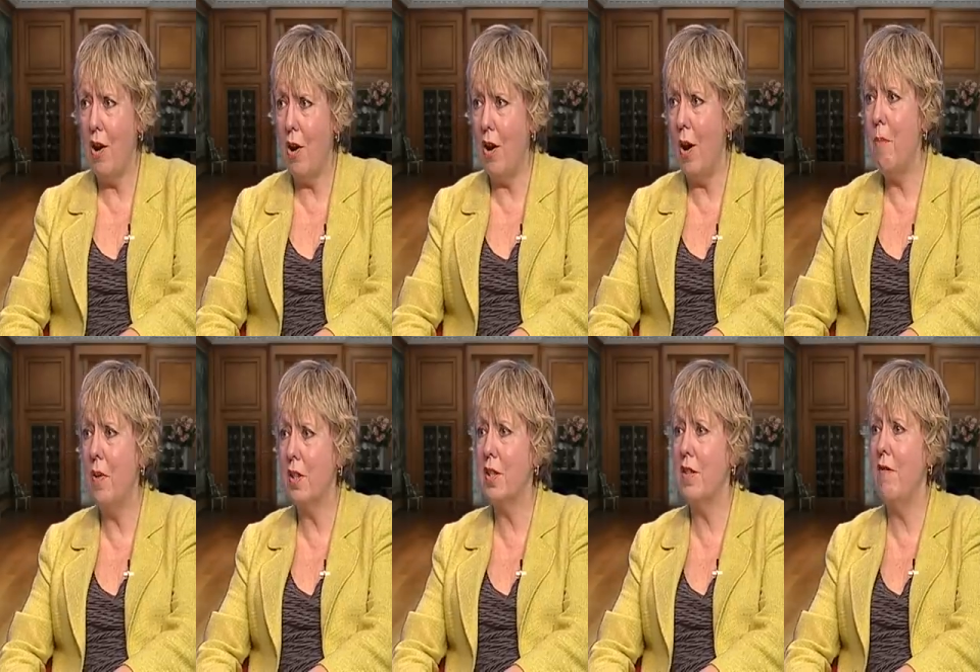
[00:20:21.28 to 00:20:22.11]
are
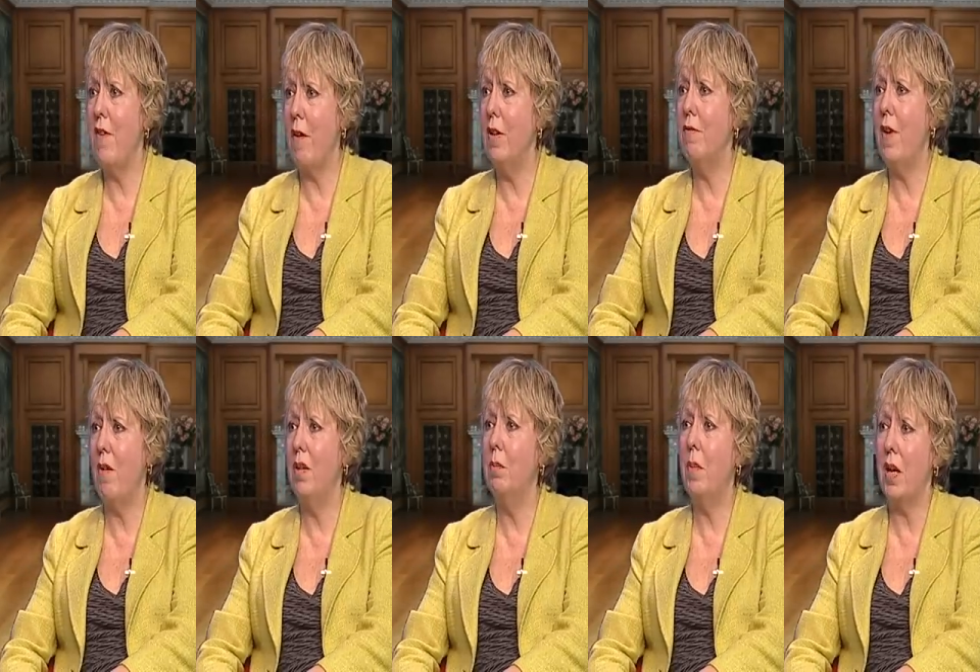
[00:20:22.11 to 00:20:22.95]
amongst the very,
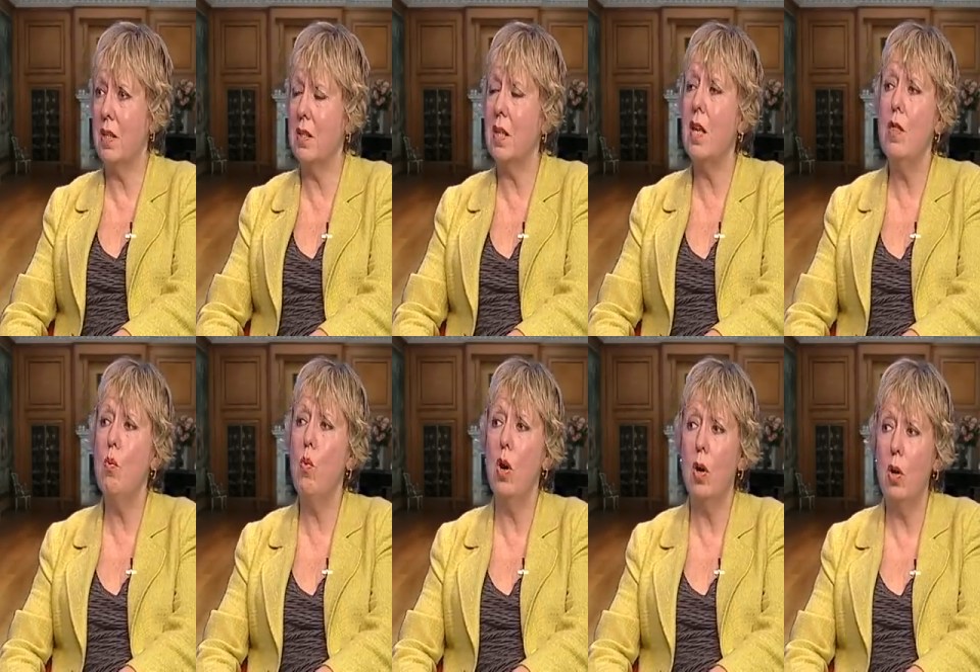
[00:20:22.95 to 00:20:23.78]
very best in the
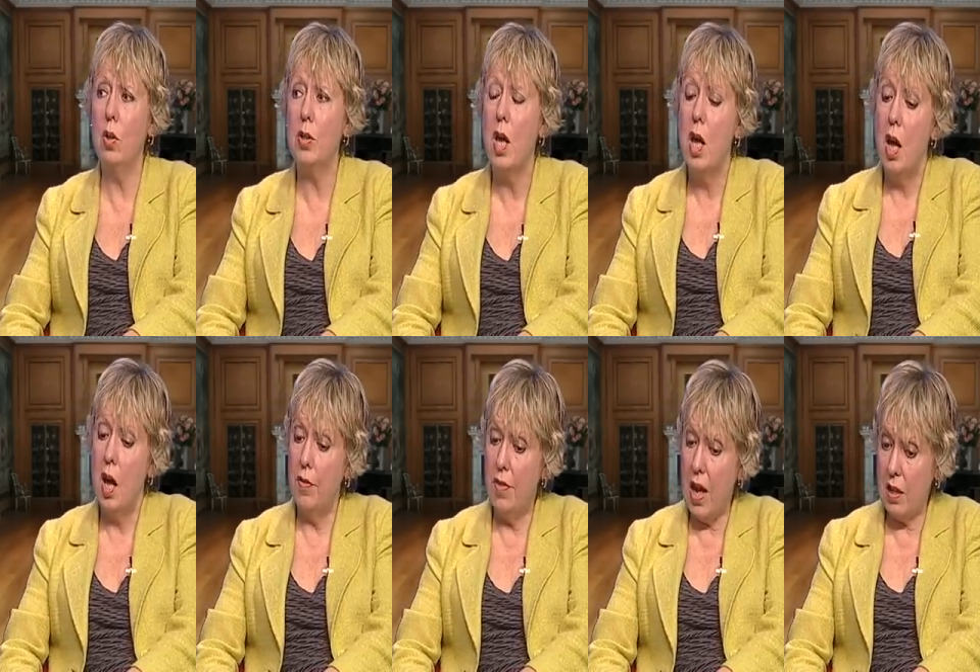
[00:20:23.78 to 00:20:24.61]
world,
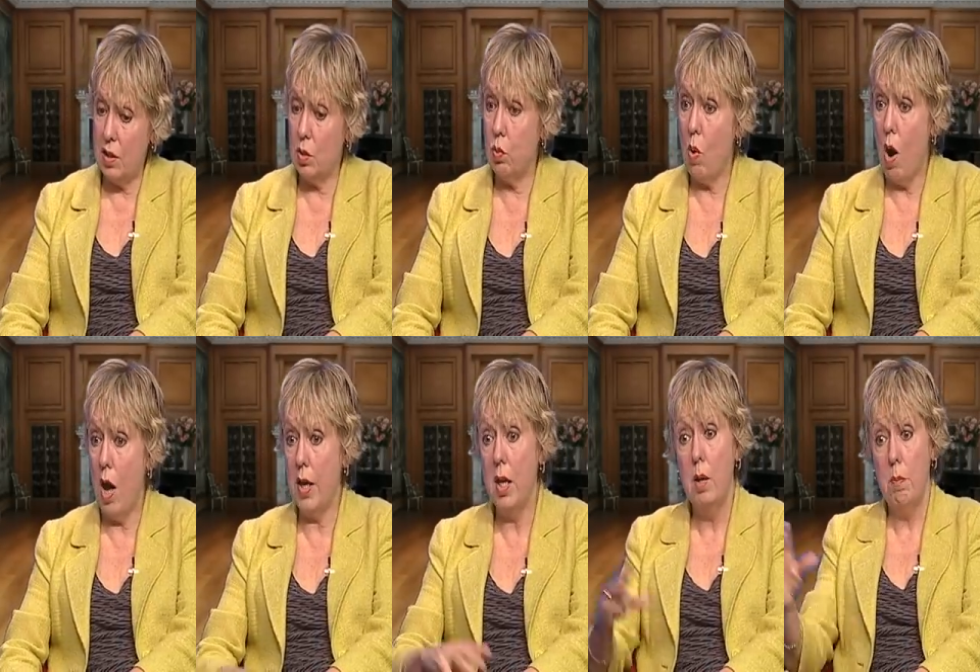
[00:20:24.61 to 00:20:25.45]
and that's
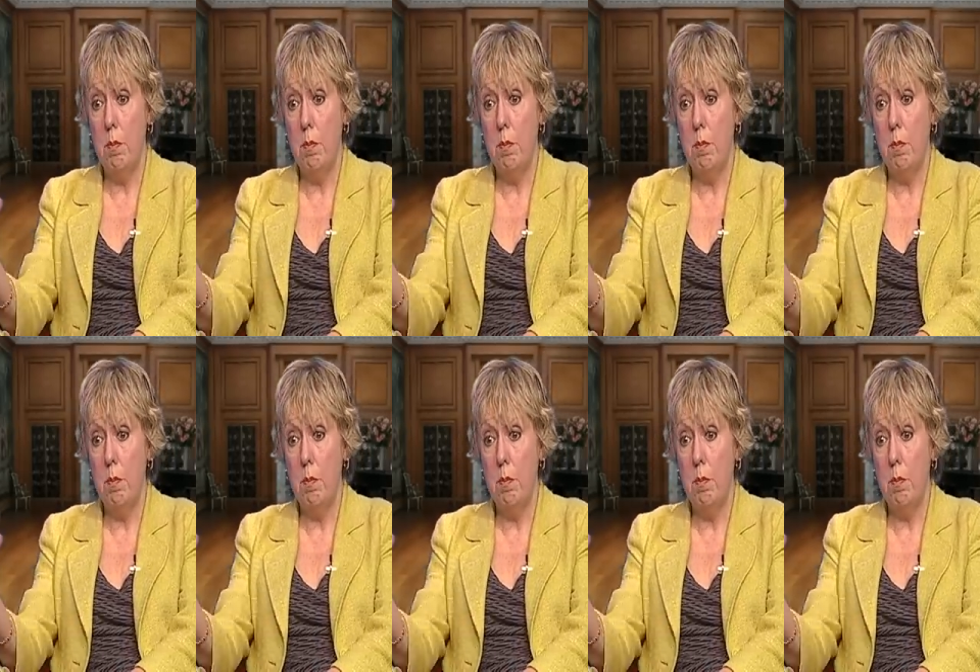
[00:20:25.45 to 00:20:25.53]
why